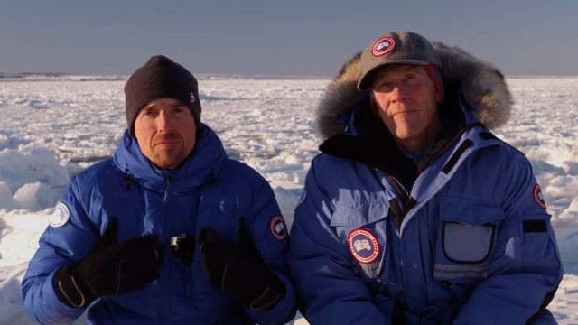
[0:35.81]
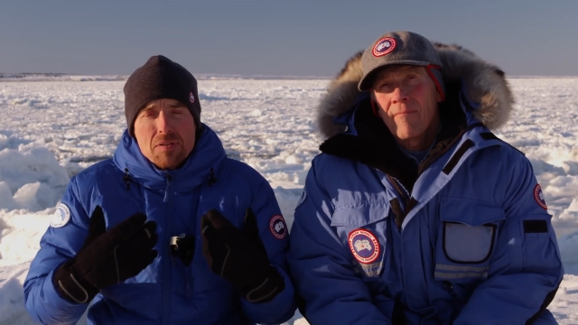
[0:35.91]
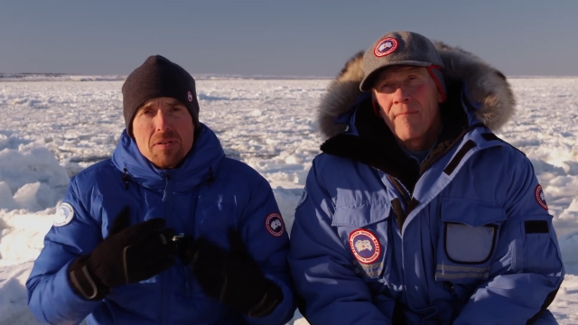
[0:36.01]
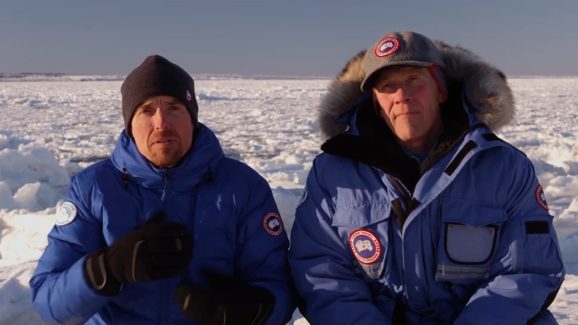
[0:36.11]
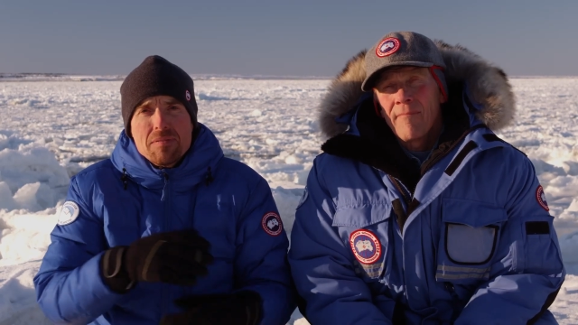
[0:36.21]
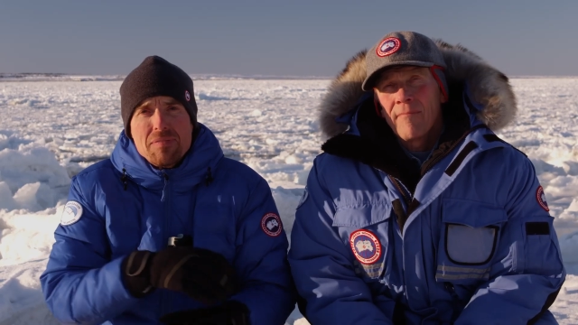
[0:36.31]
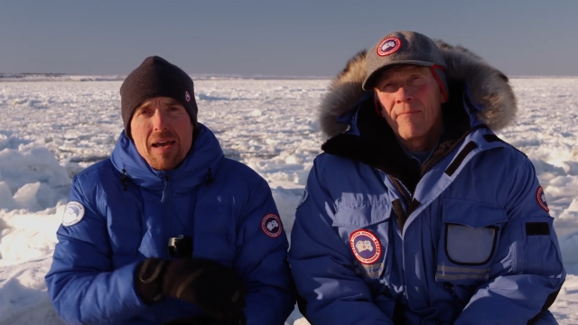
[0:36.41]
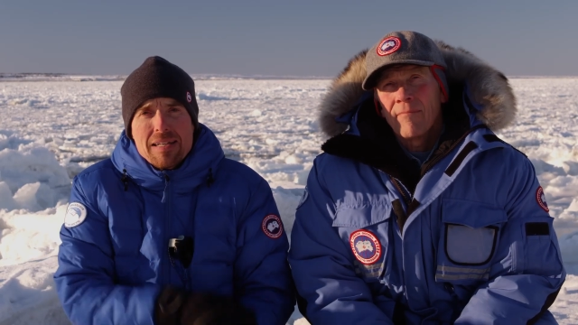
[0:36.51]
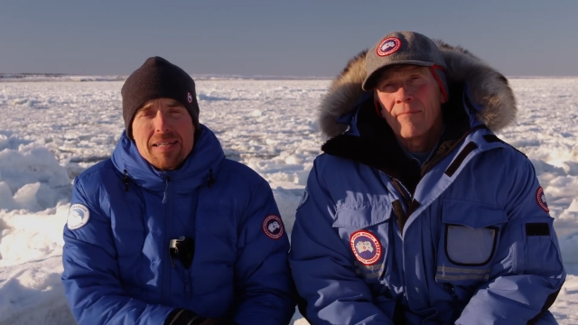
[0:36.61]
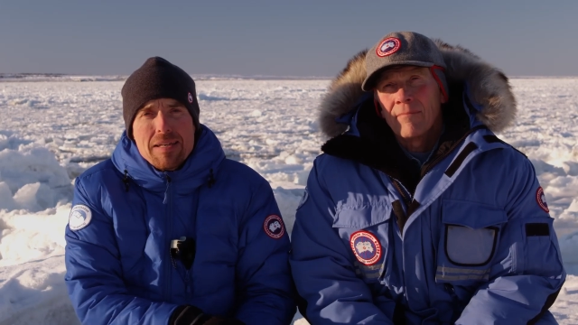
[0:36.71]
Speaker 1: fur and
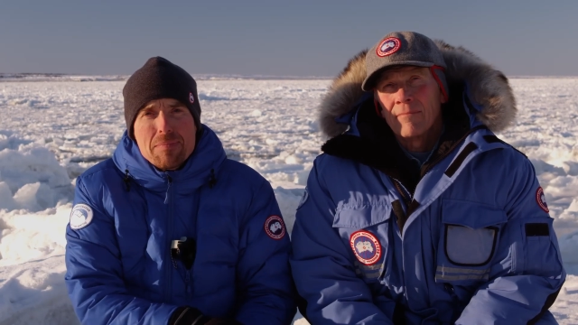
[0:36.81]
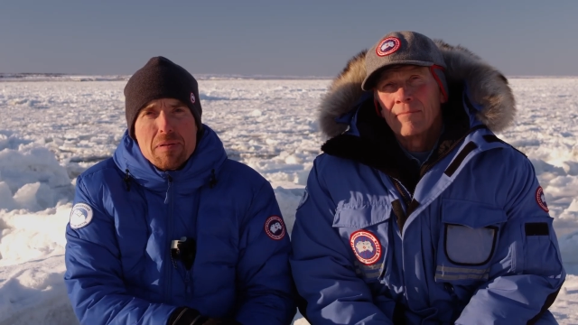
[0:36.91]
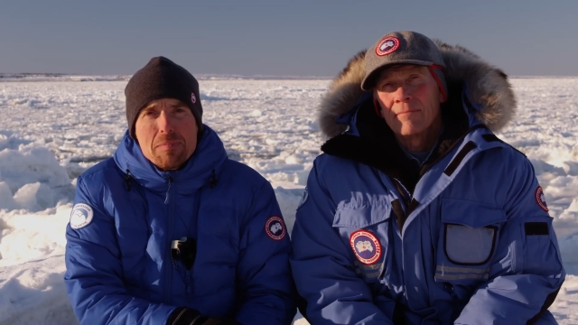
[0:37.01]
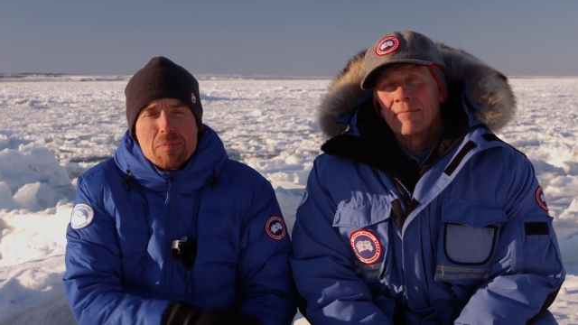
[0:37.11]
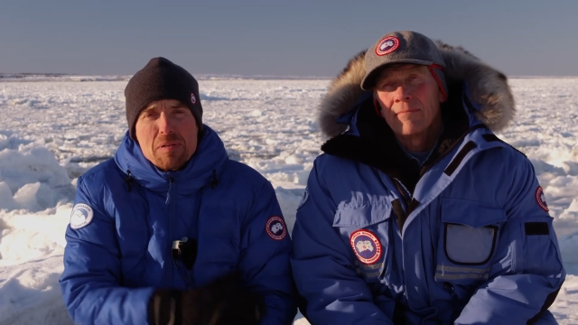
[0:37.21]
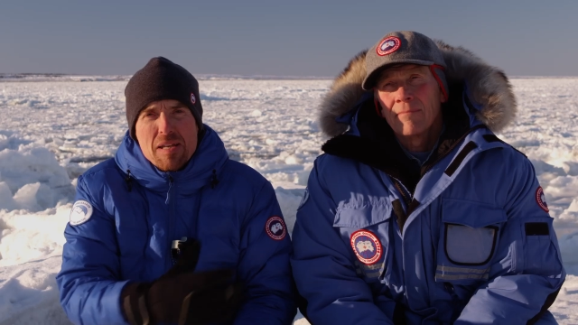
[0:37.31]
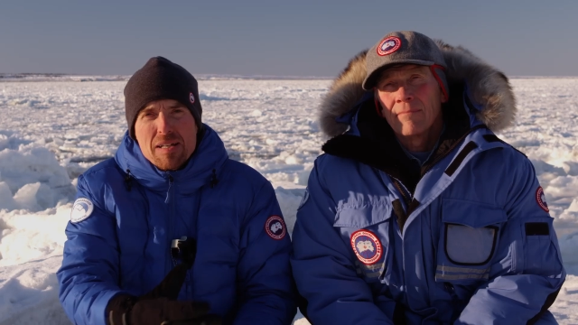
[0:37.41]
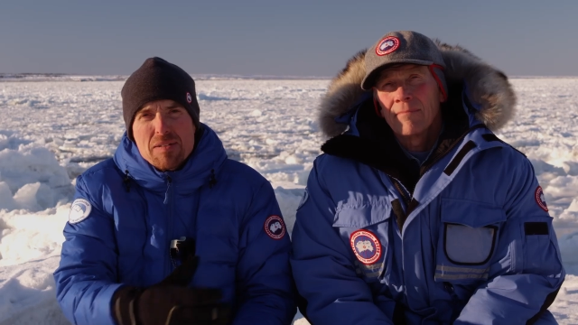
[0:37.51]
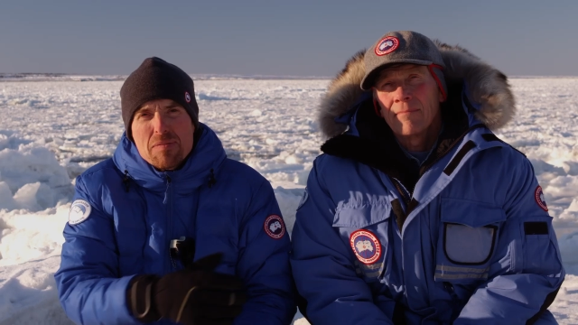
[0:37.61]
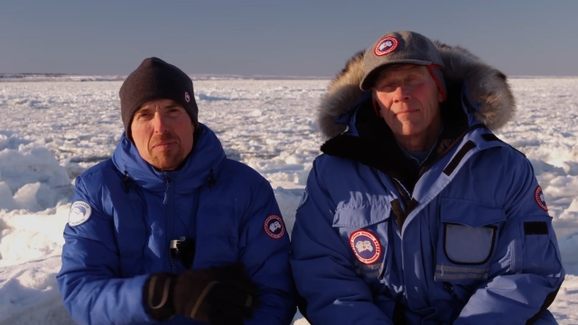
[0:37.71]
fat keep them
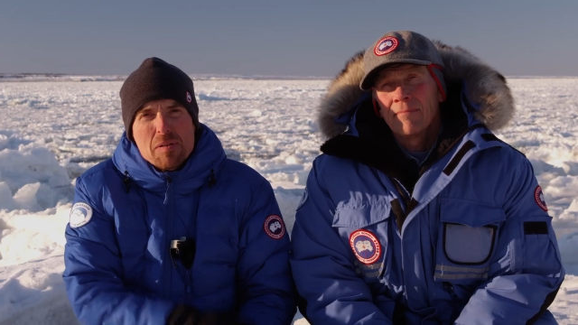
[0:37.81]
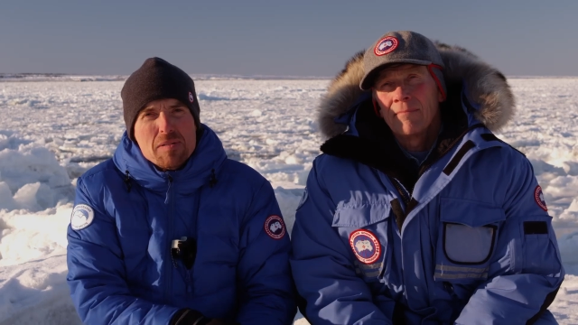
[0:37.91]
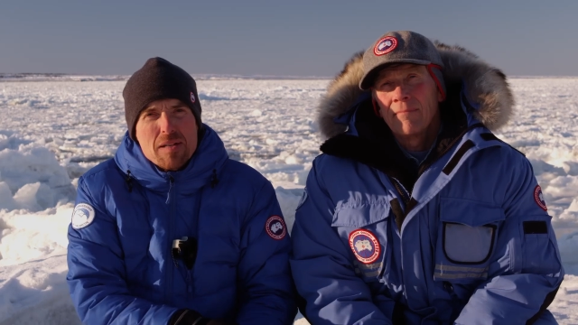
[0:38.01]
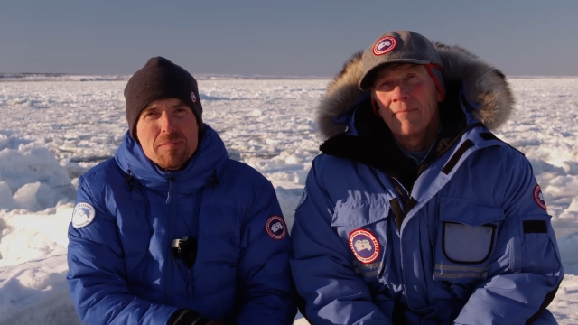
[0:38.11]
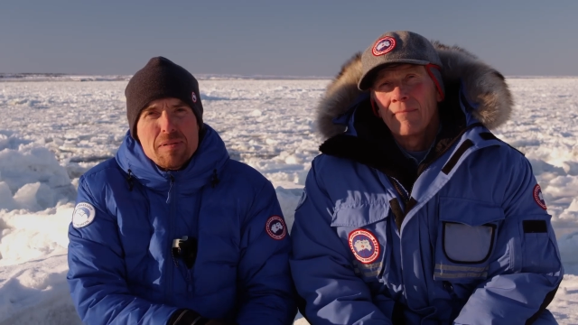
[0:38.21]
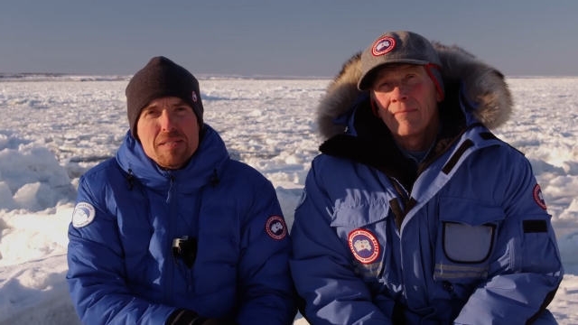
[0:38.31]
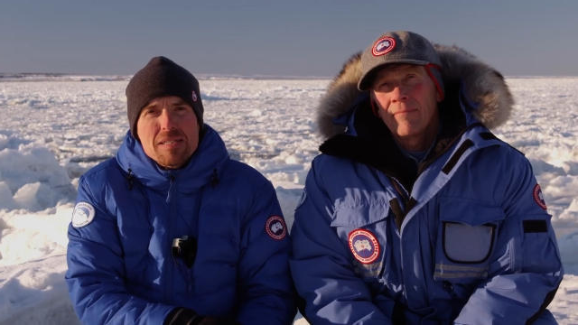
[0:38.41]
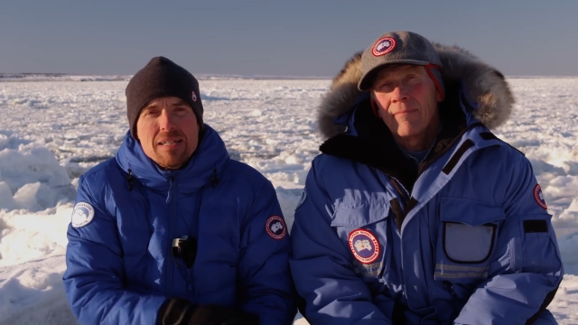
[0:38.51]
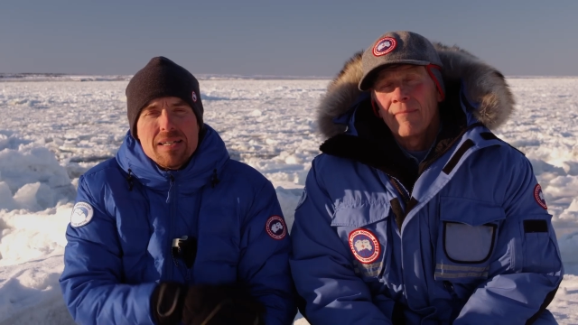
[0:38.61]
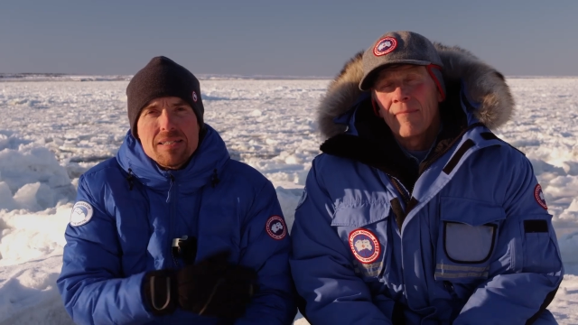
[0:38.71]
protected from those
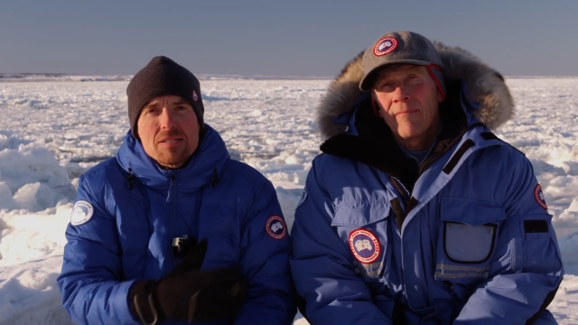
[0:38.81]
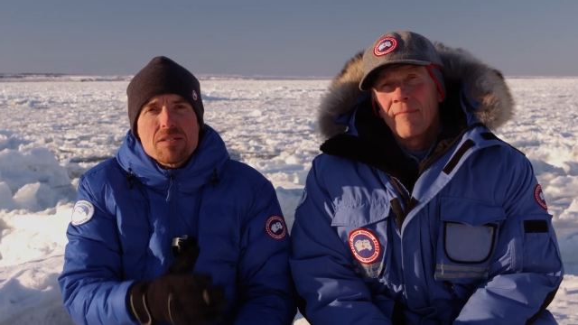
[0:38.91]
elements, it's